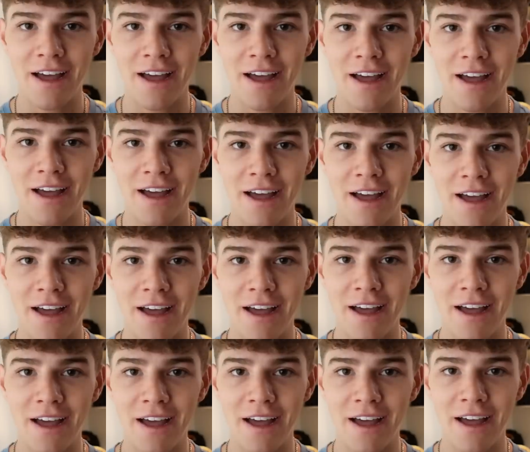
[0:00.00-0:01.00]

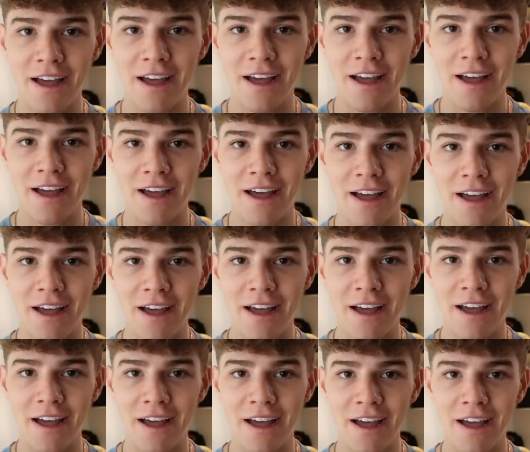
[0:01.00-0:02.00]

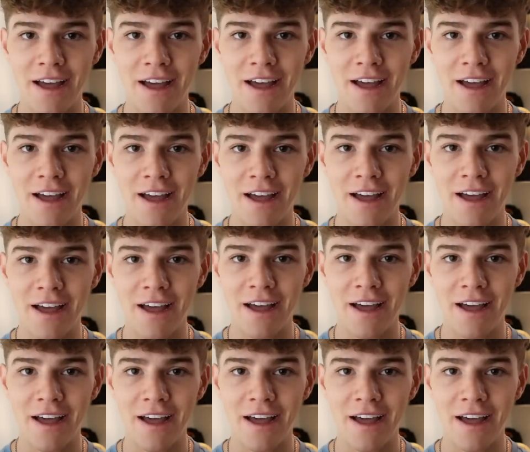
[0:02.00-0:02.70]
No words are spoken by the person on screen.